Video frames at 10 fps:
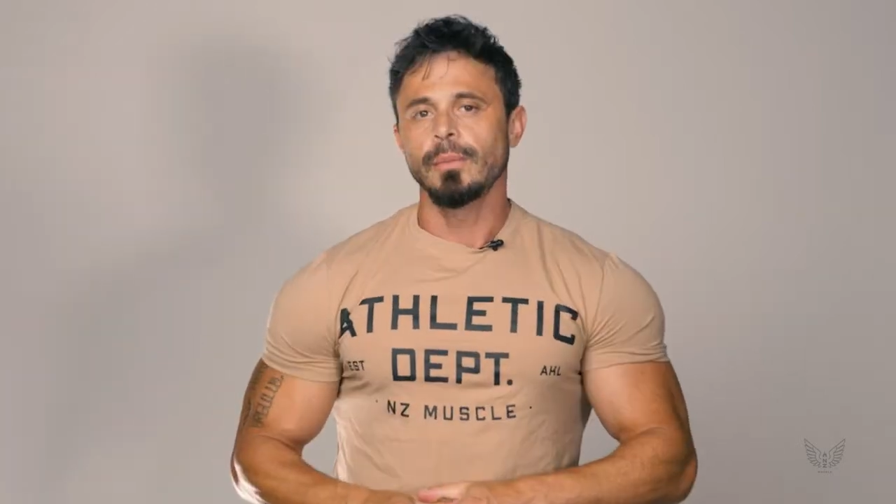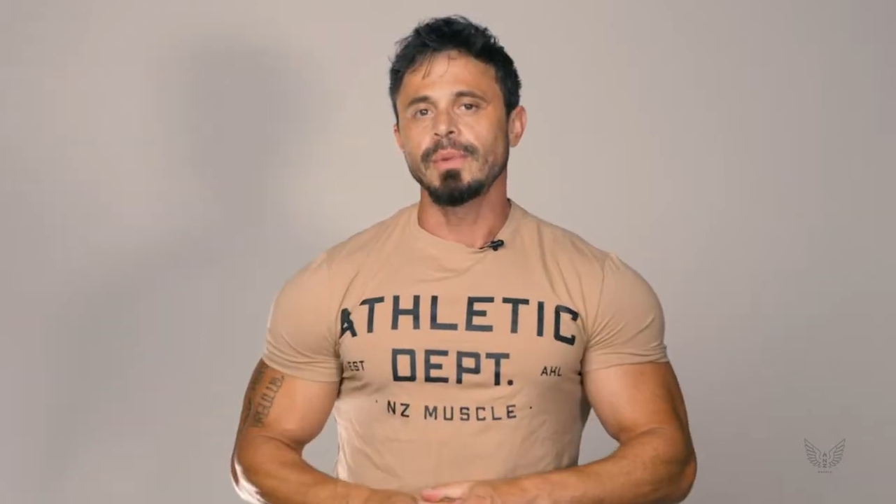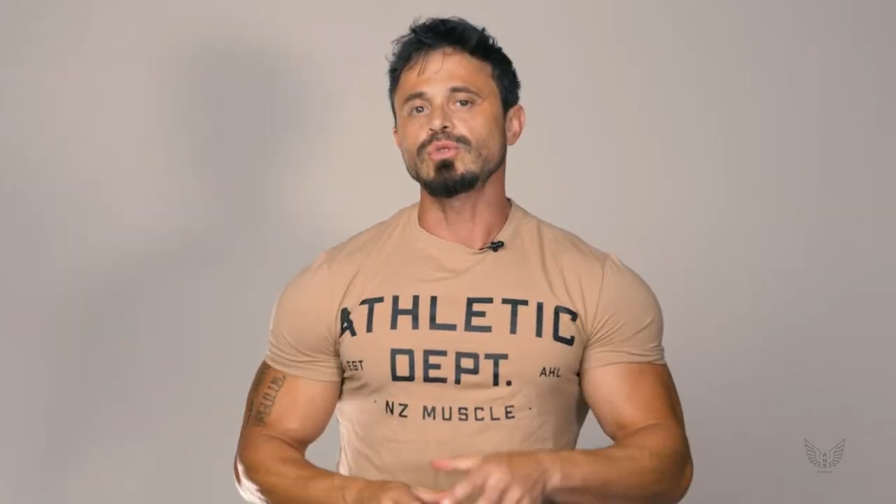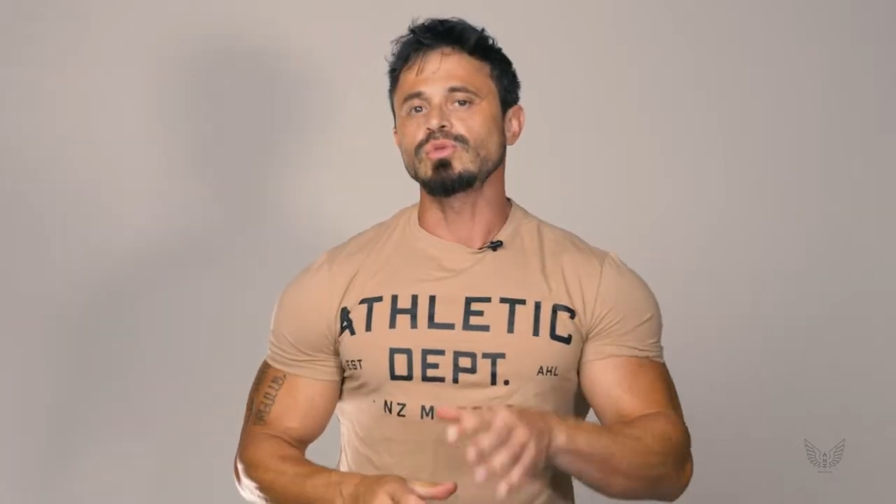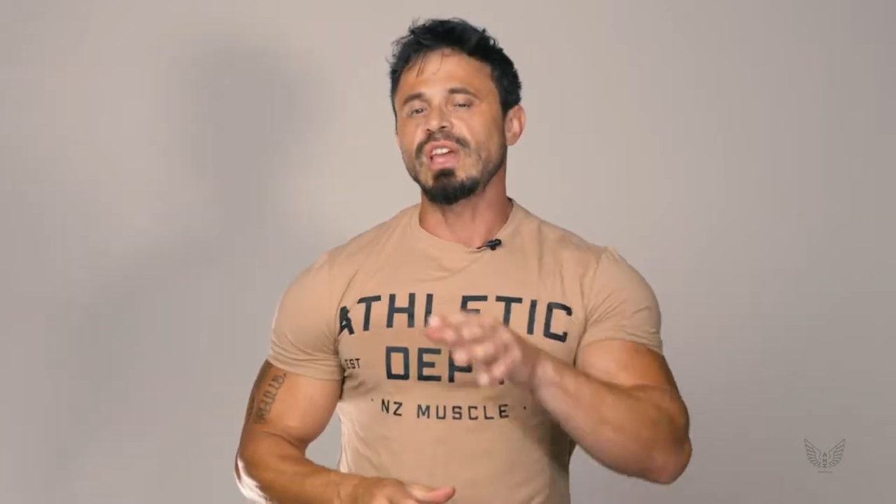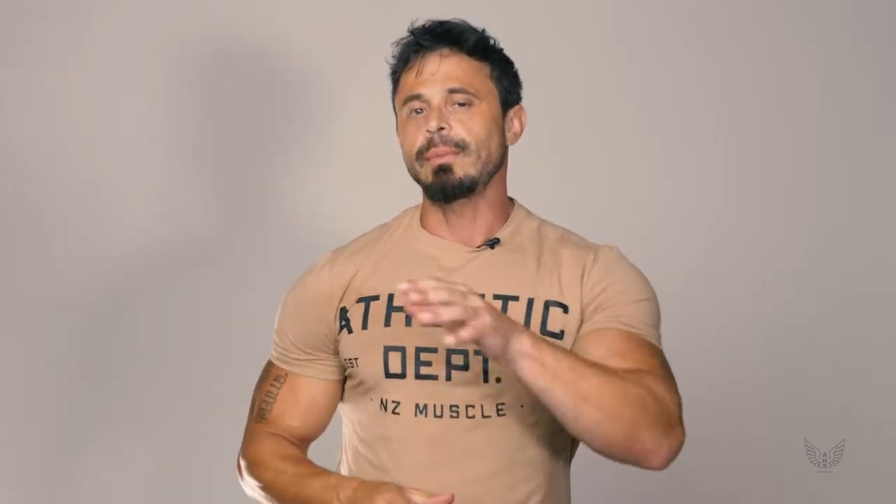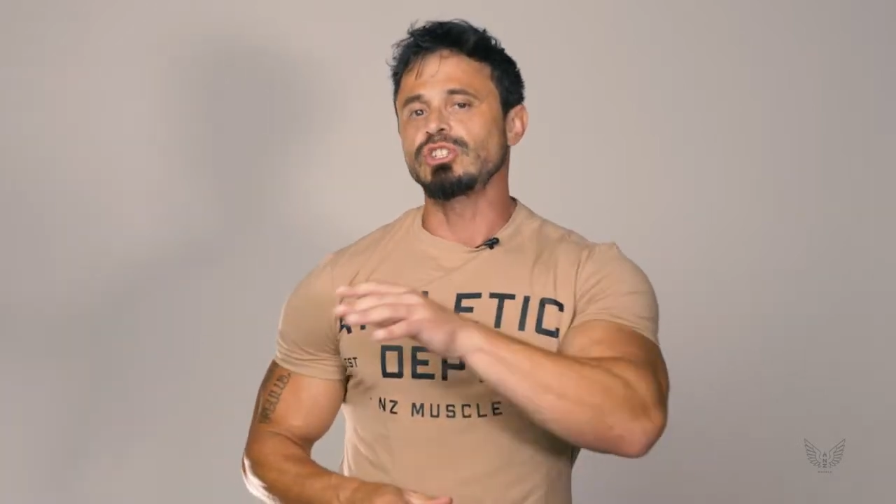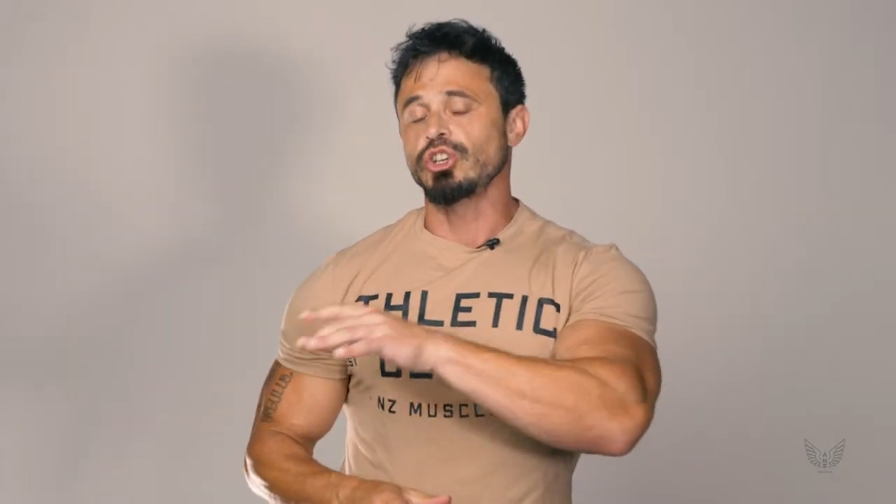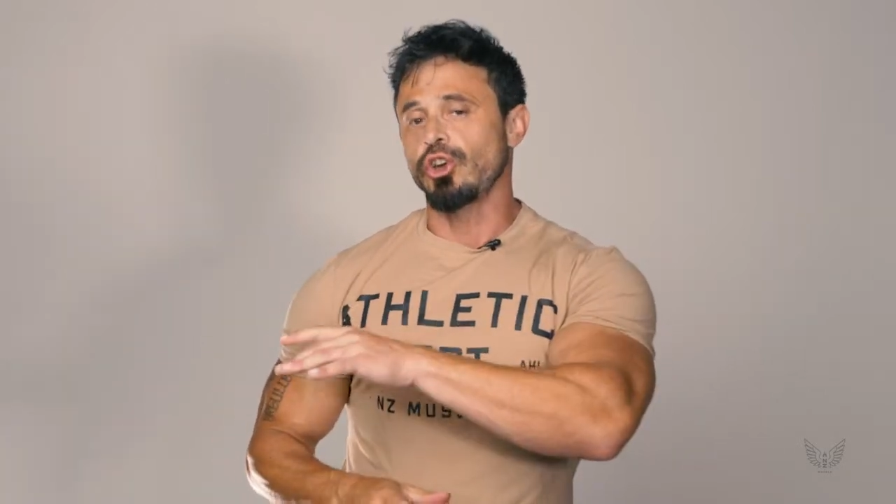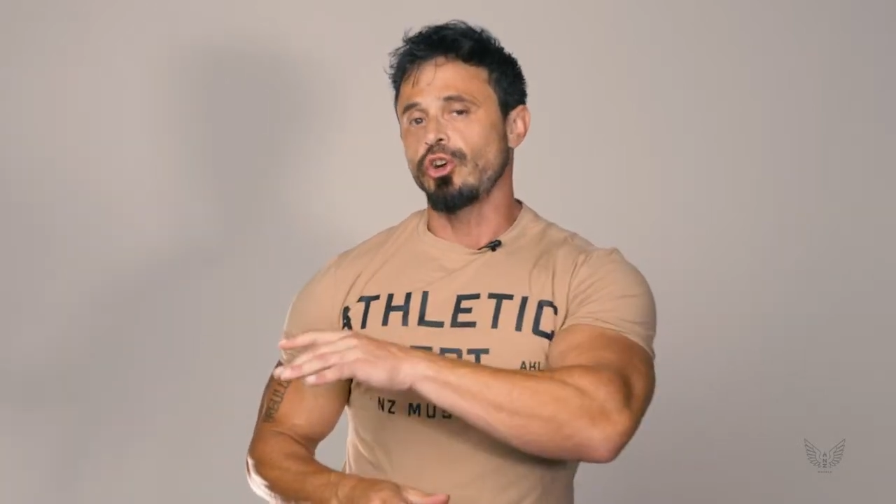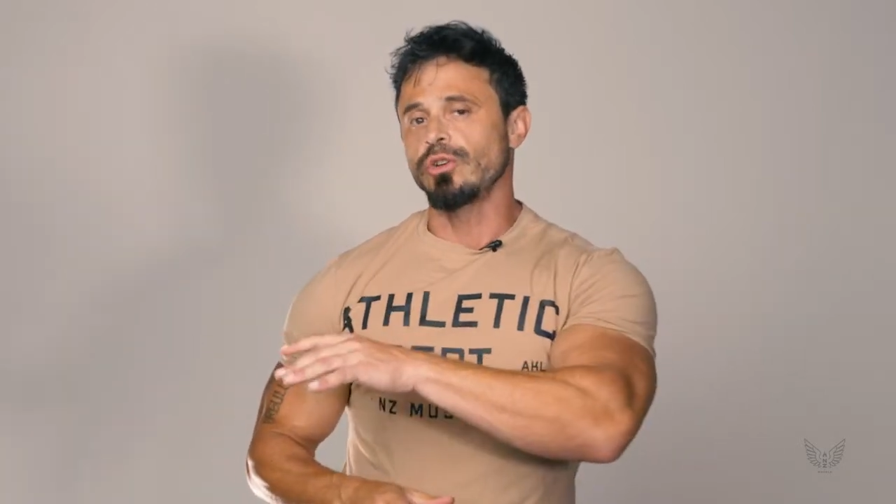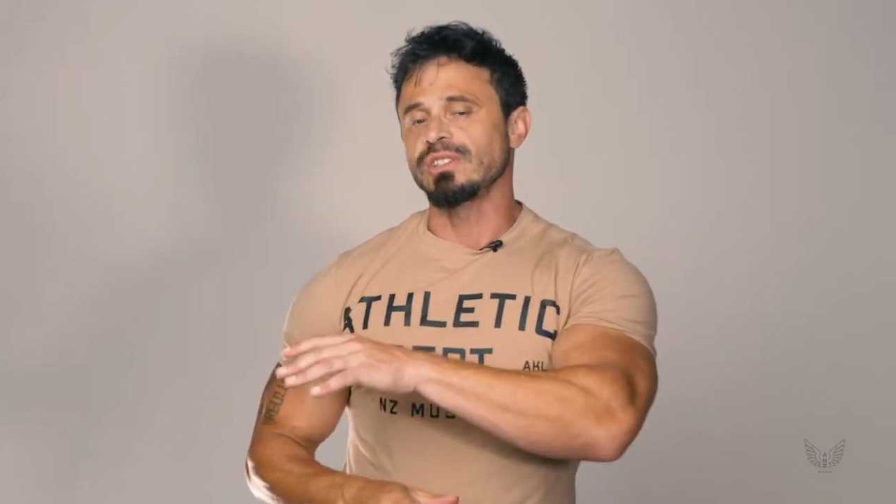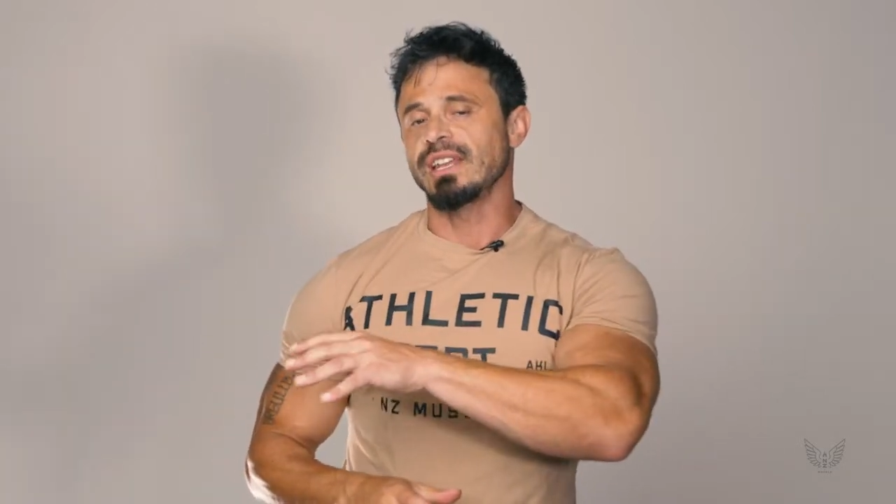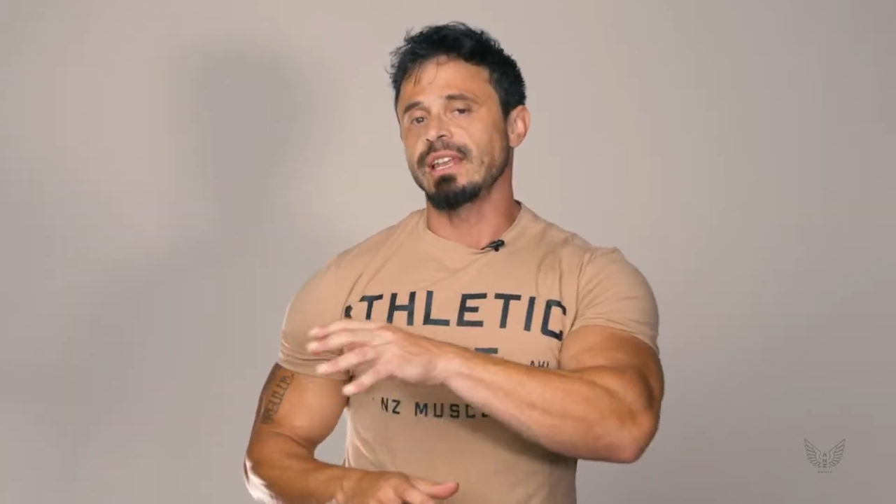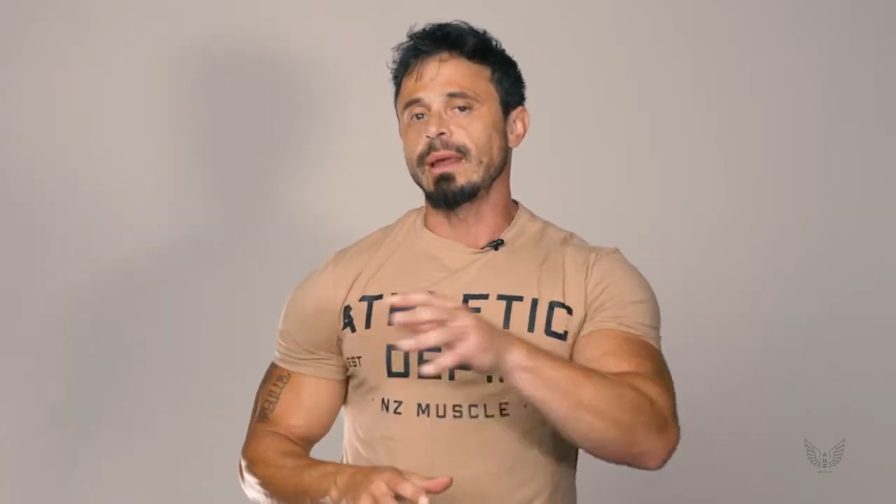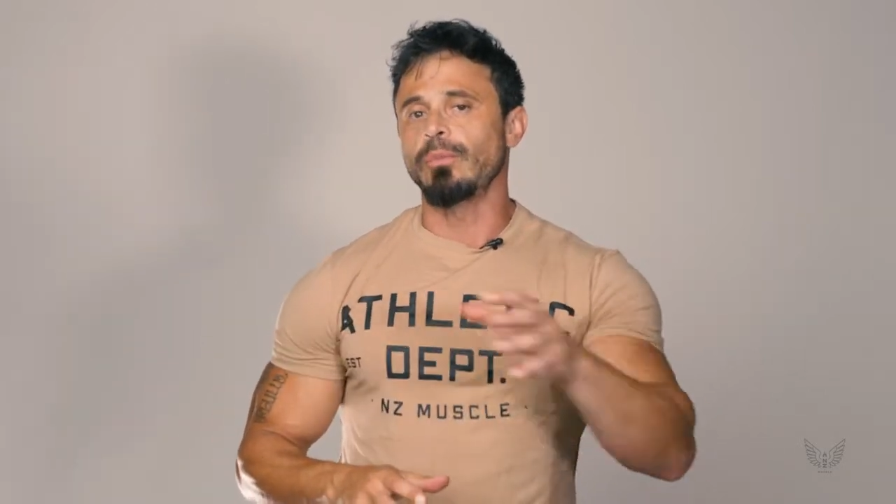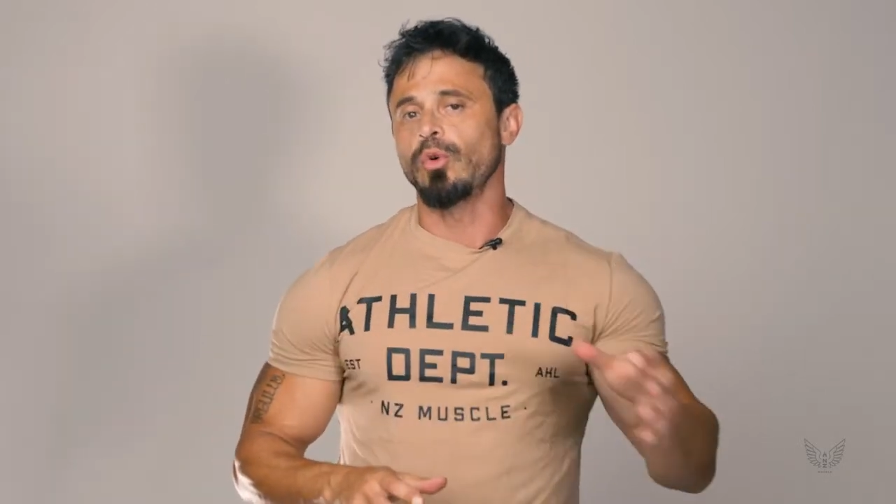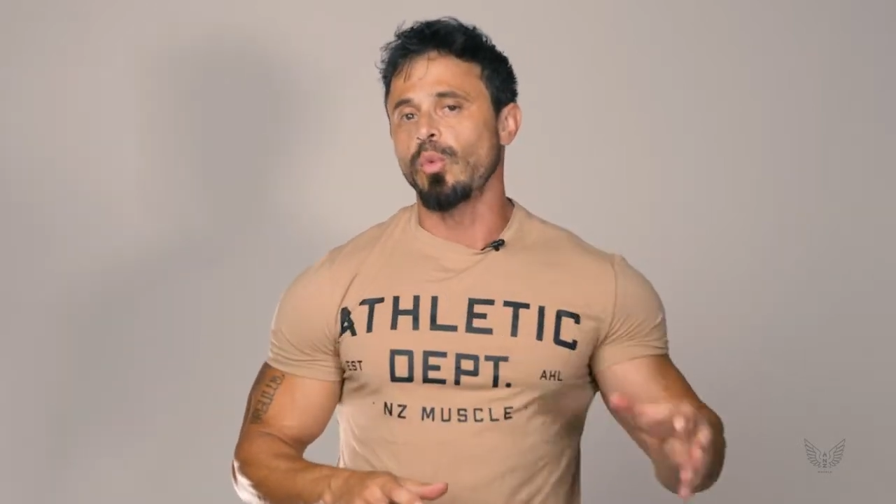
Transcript: Muscle damage occurs in a number